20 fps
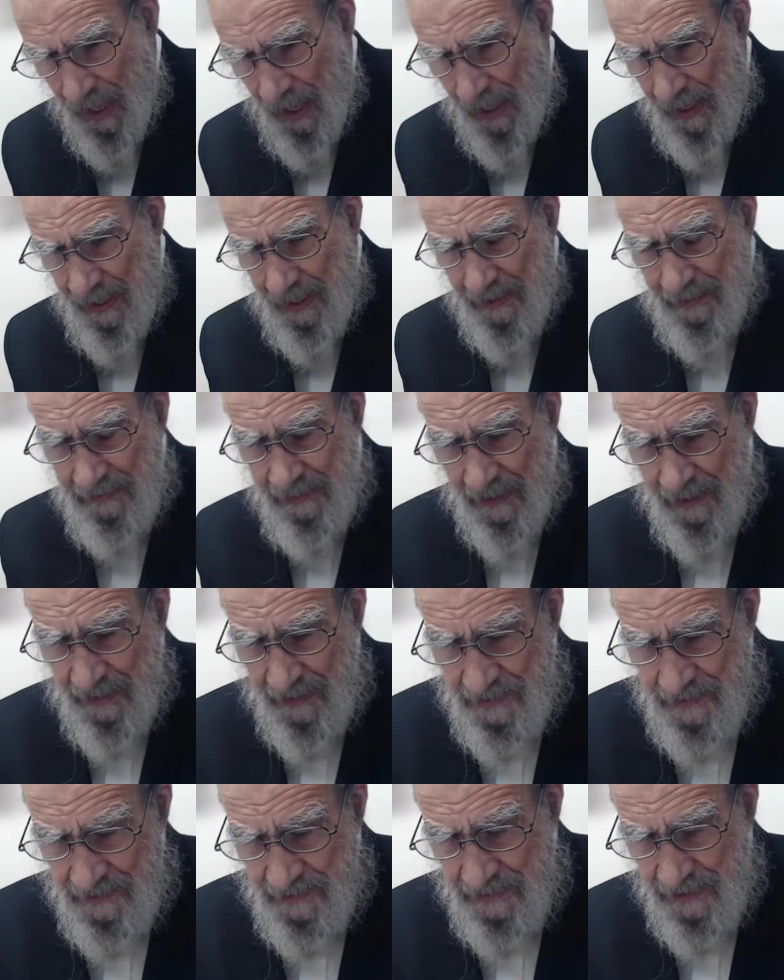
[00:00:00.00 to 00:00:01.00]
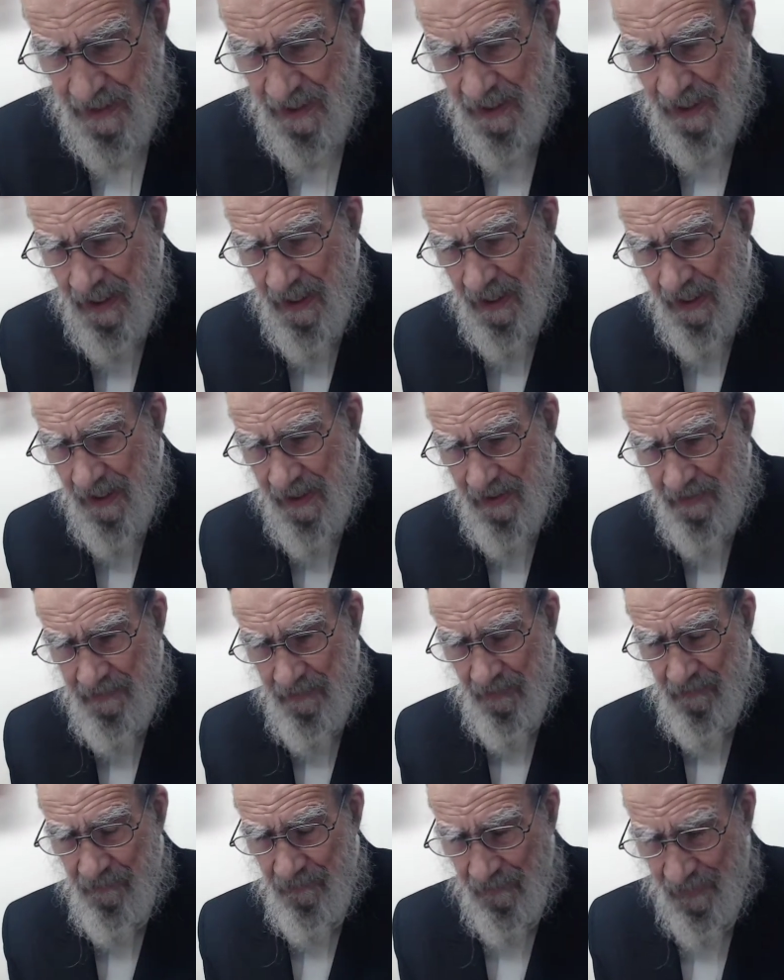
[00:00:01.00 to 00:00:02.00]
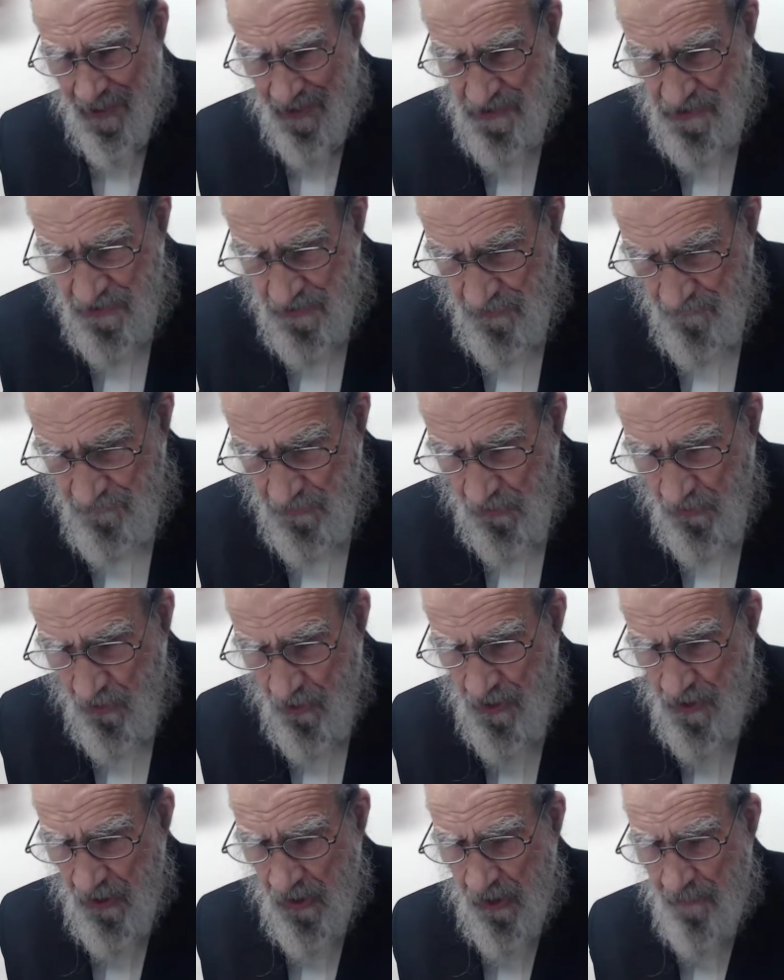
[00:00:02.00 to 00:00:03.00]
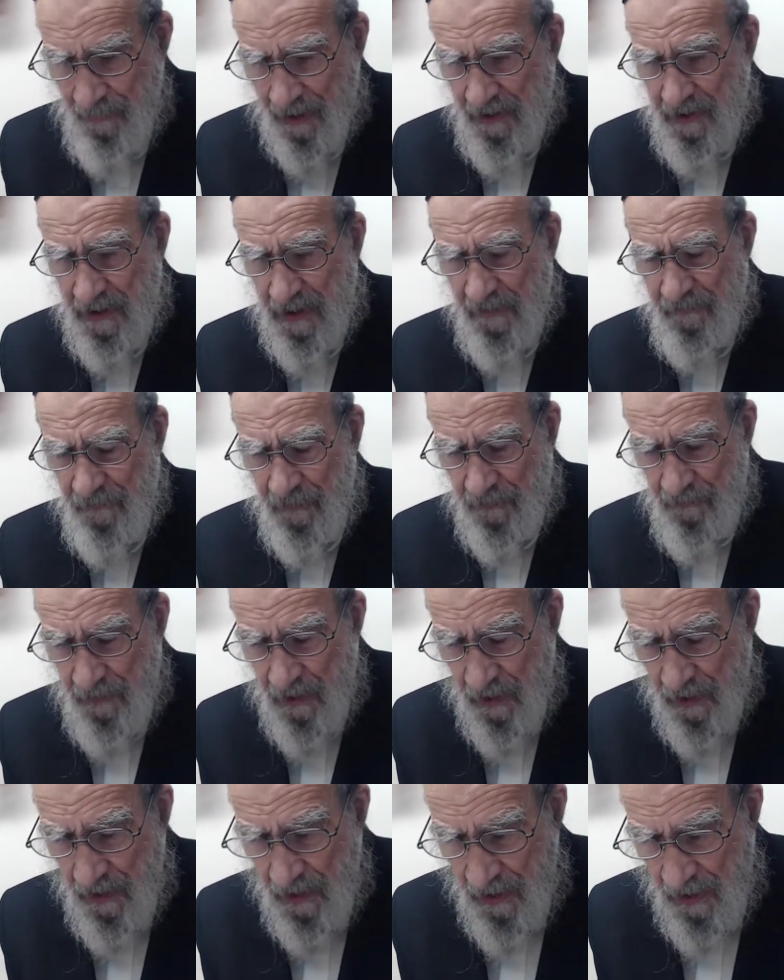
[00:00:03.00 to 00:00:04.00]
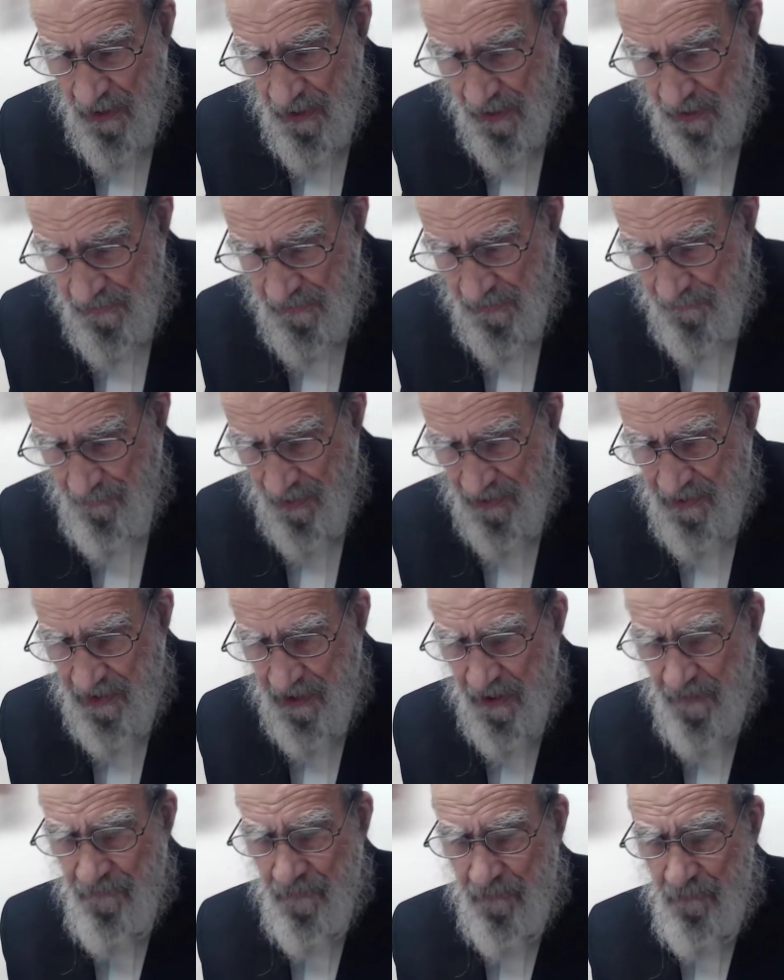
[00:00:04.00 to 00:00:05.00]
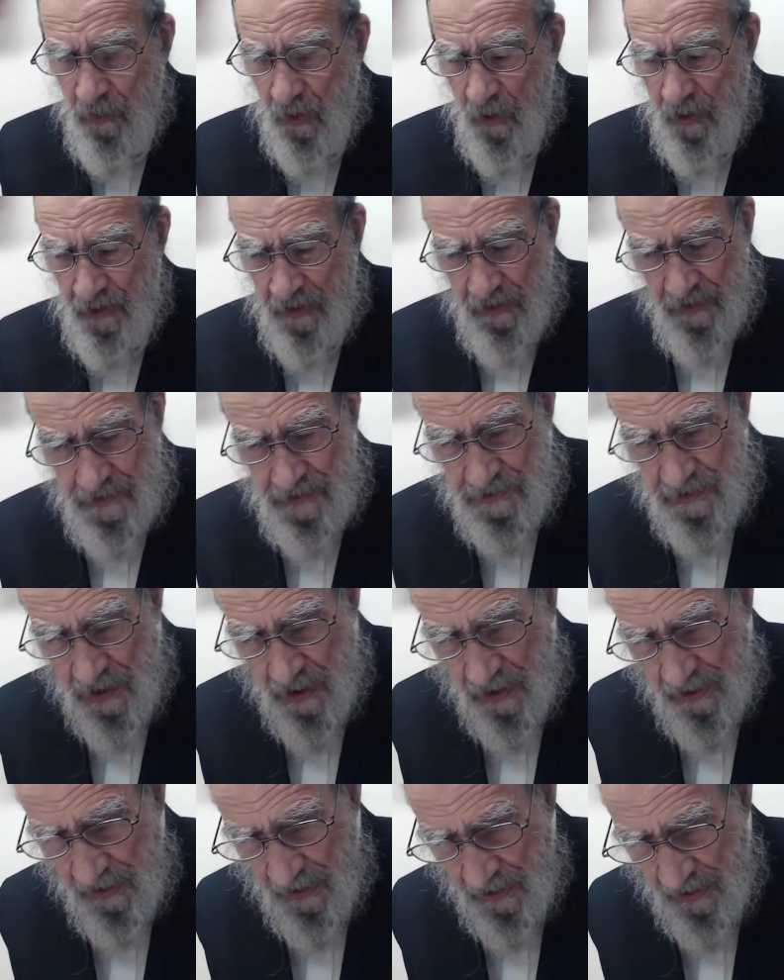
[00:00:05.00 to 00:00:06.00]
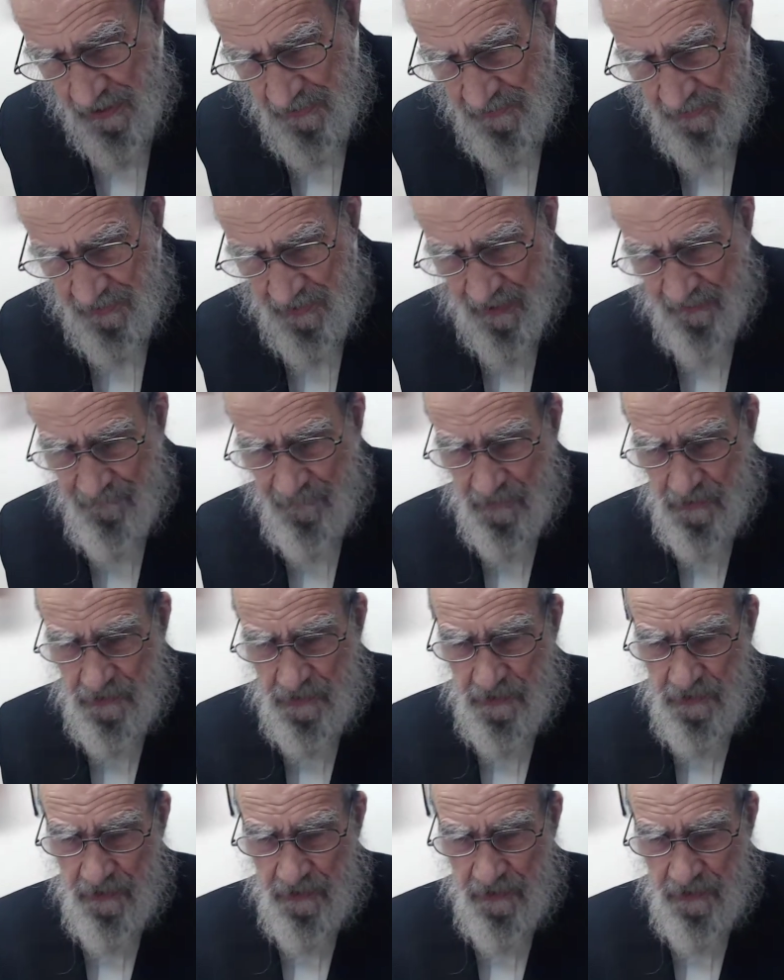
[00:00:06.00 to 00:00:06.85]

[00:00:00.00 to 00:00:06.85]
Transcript: It is the reflection of the koyach hamakifim, the makifim is in the nefesh.